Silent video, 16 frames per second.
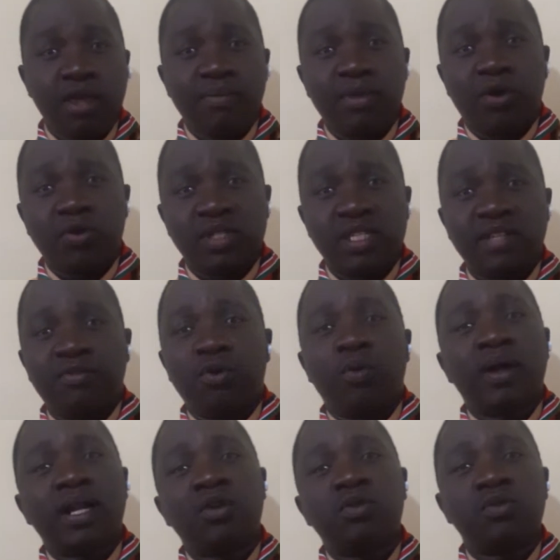Because if we
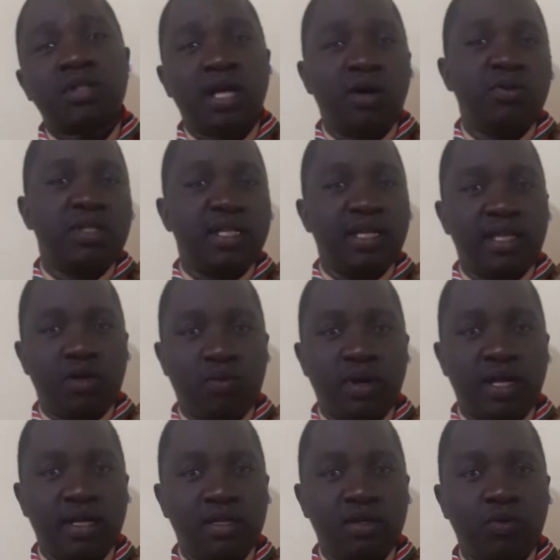want to do scouting in the
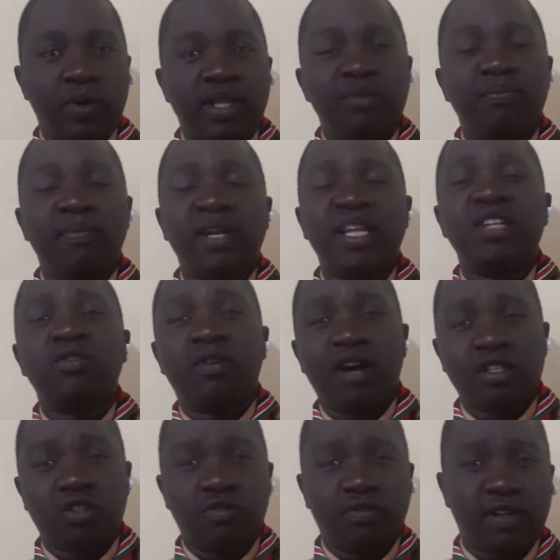world, we need to
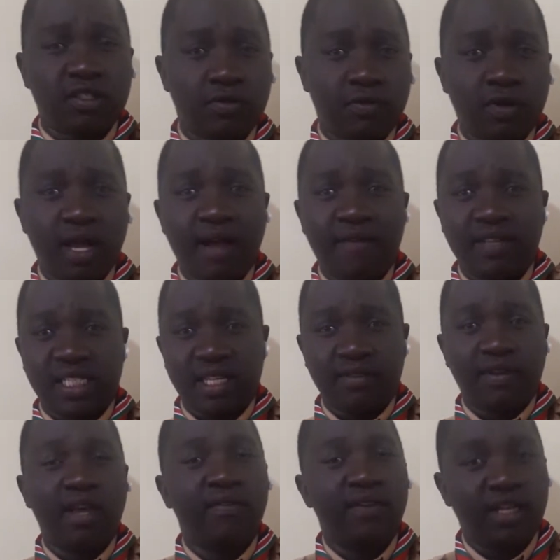first, first of all have
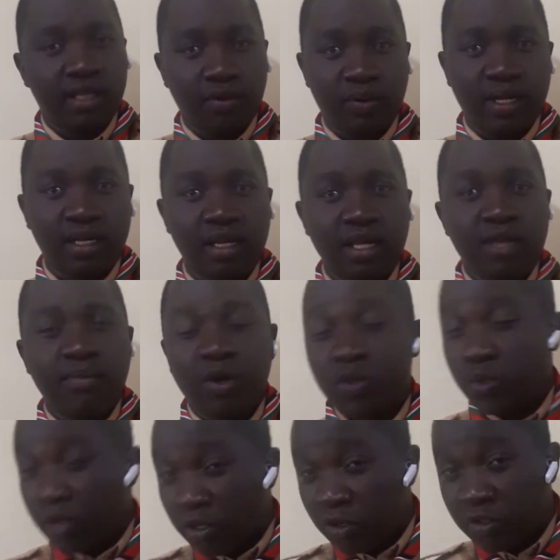safe haven in the world.
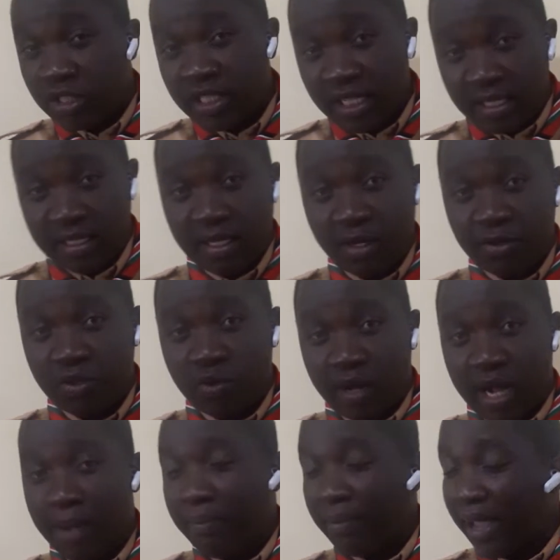Because you cannot take scouts to
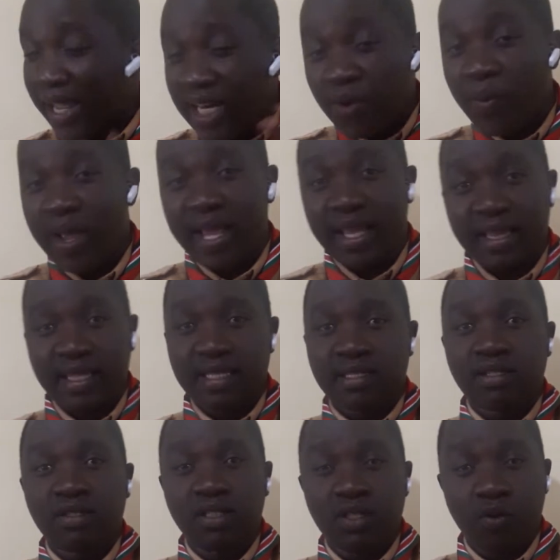a camp anywhere in
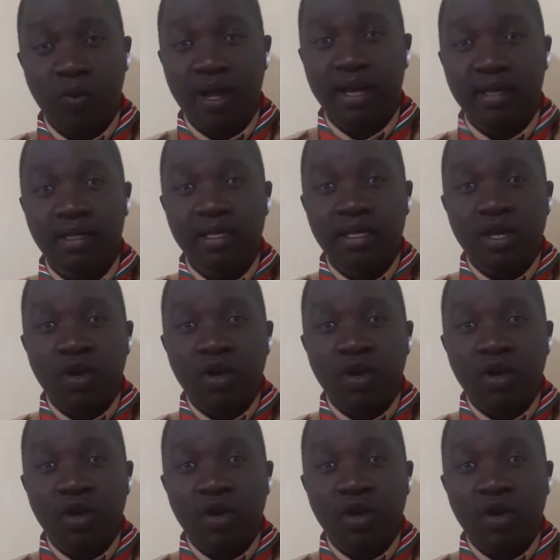this world